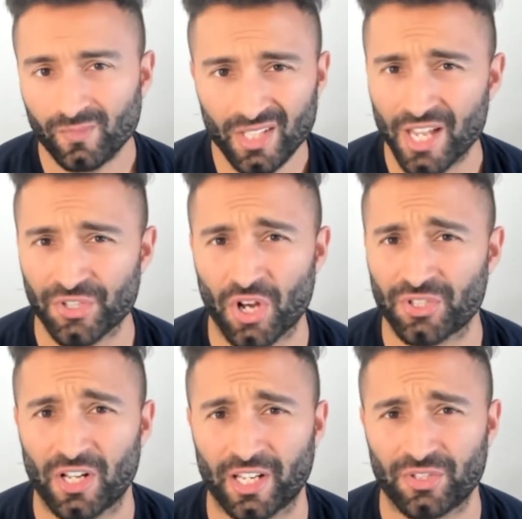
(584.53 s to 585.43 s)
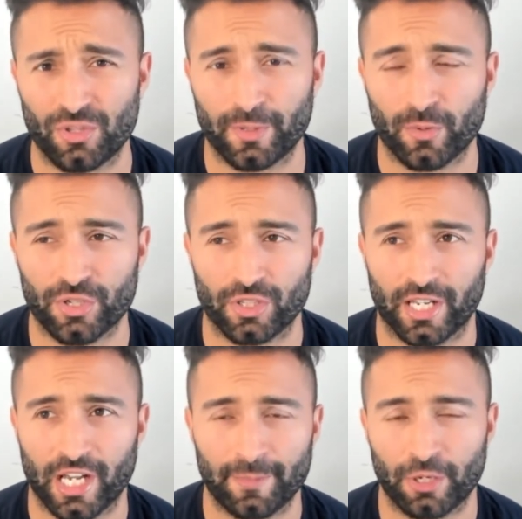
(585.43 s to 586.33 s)
as long as it's not like a stupid question,
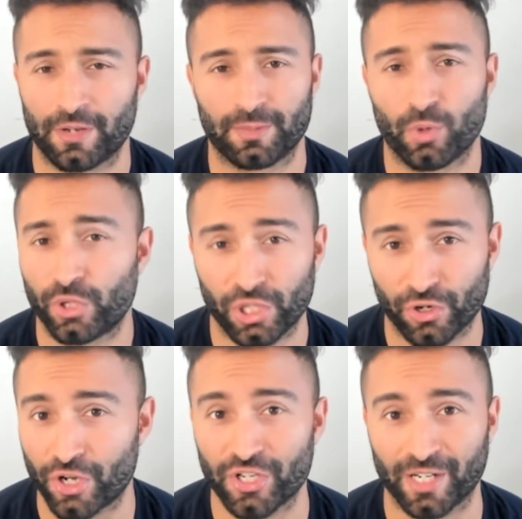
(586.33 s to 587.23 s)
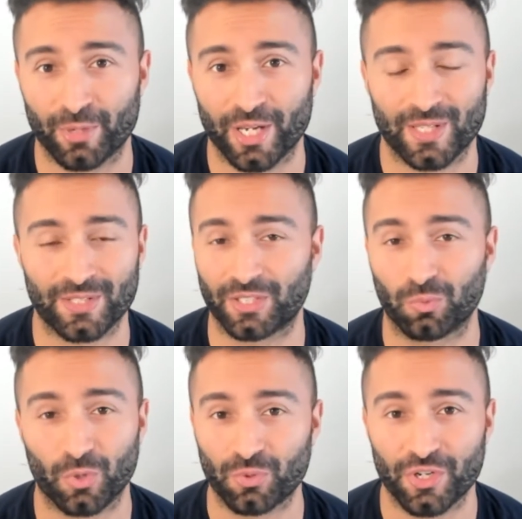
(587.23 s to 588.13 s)
like how many grams of protein are in a chicken breast? That's like the
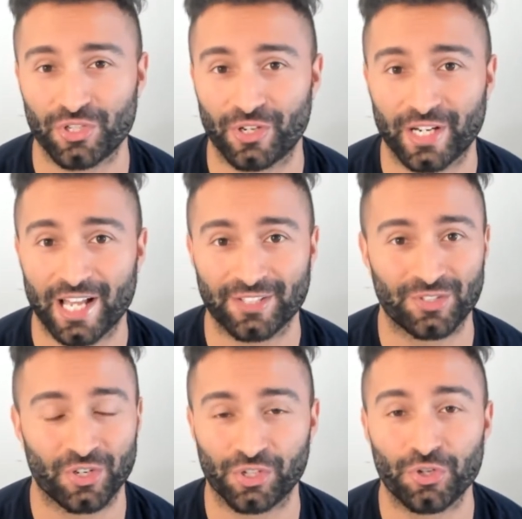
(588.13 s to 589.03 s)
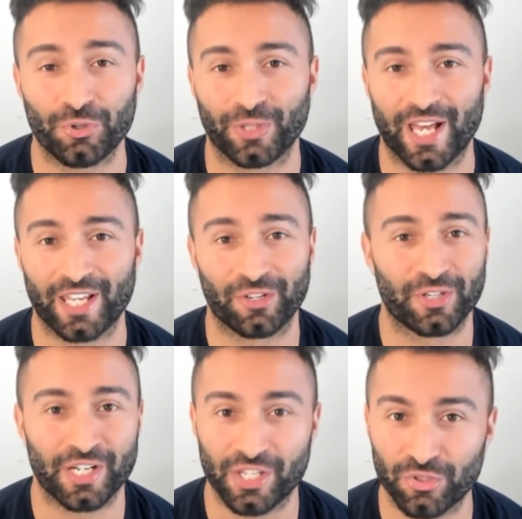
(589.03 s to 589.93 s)
worst question you could ask because you could Google that. You don't
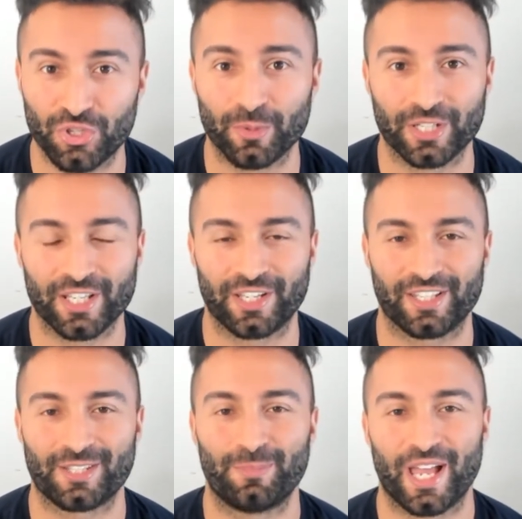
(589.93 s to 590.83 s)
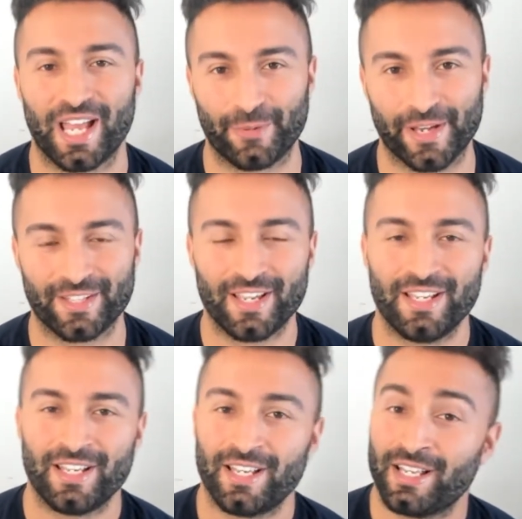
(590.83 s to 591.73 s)
need a YouTuber to tell you this. But anyways,
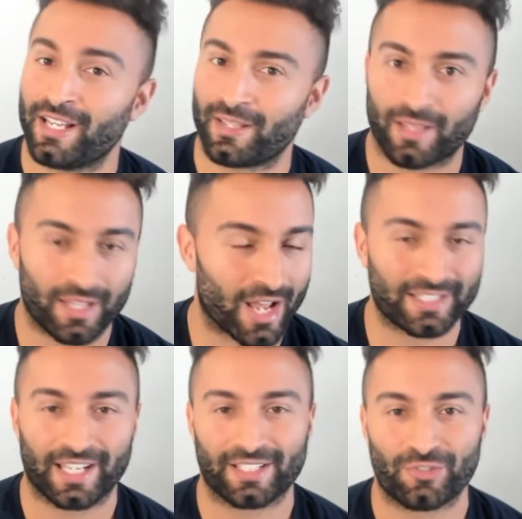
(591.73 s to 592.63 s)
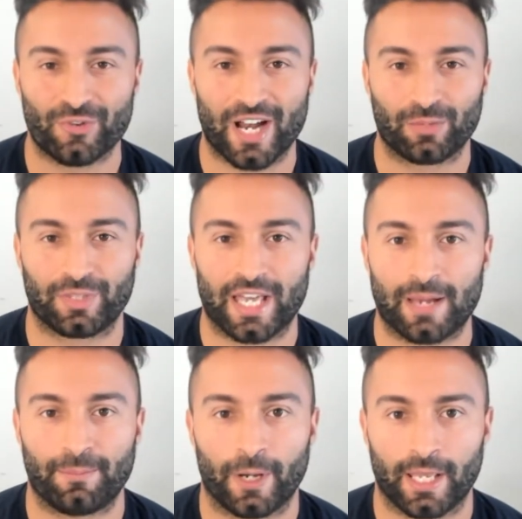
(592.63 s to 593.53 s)
And not to get distracted with
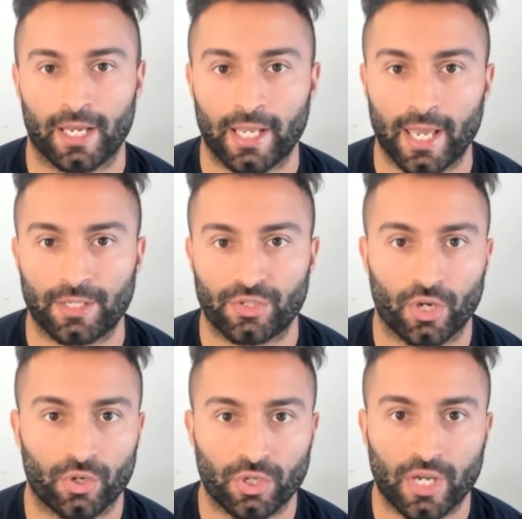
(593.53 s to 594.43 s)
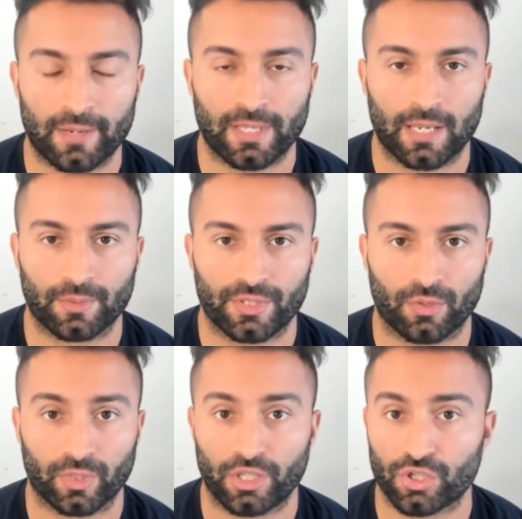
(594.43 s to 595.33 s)
that, but again, so you got to be able to
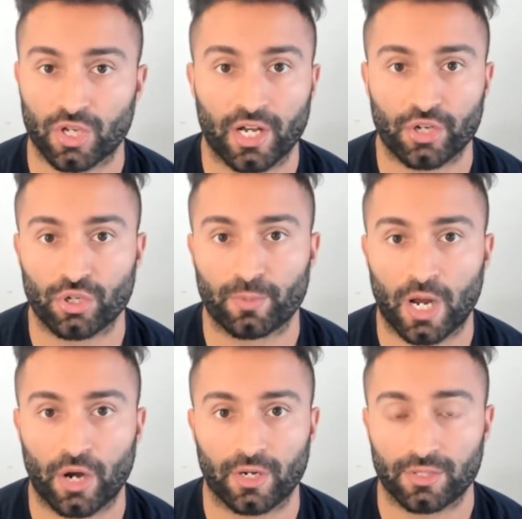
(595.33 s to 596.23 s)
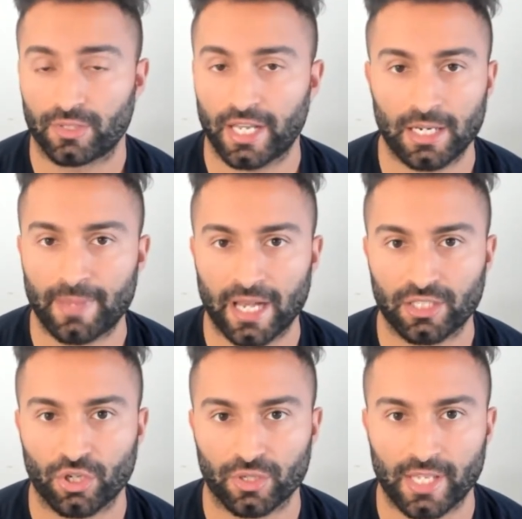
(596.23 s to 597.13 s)
really just audit your priorities. So taking it back
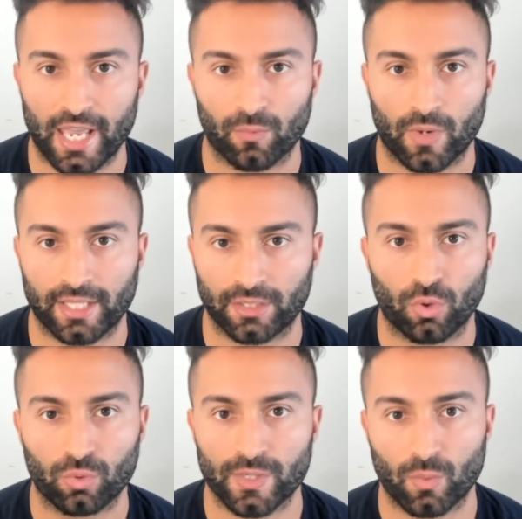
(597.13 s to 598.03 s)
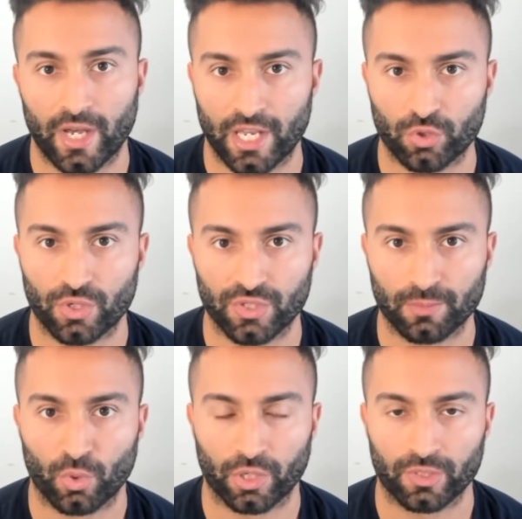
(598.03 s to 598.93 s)
to your day, right? The whole reason why I introduced the
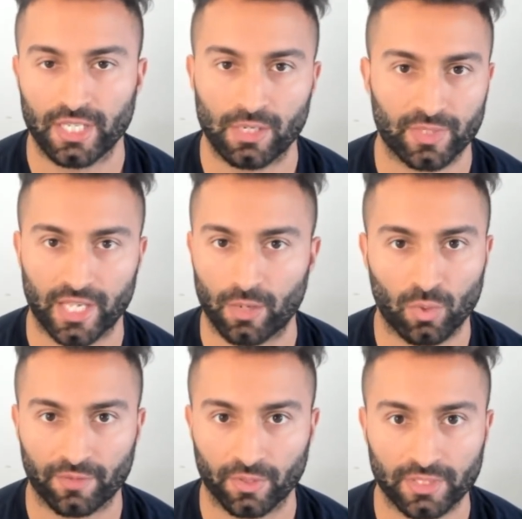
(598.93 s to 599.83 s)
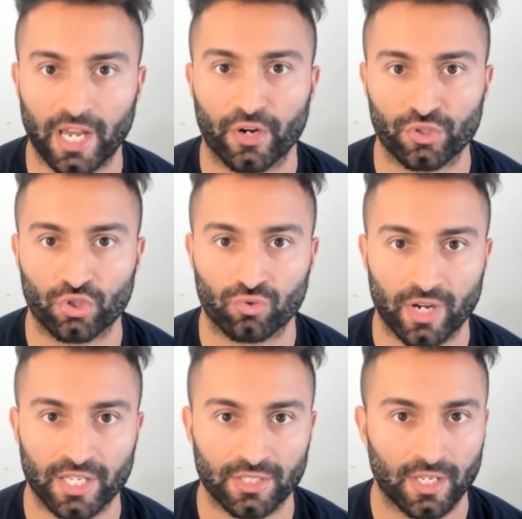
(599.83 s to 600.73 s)
morning routine was I didn't want to feel tired,
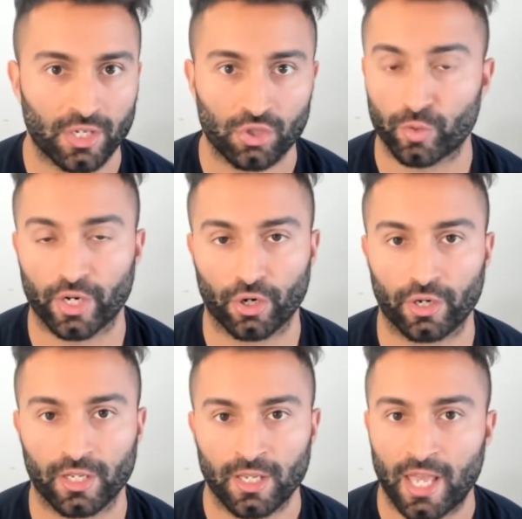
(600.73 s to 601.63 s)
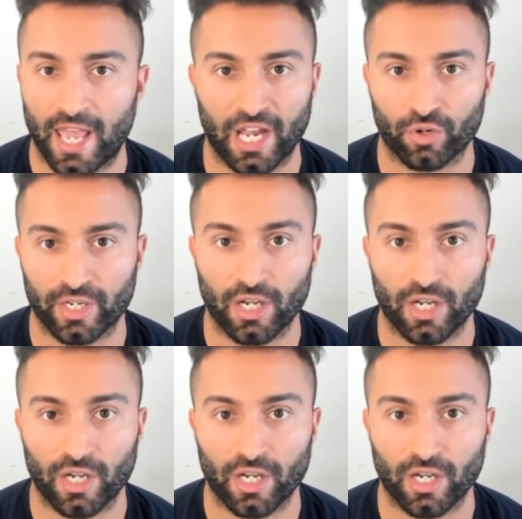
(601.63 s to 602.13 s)
stressed, triggered, angry,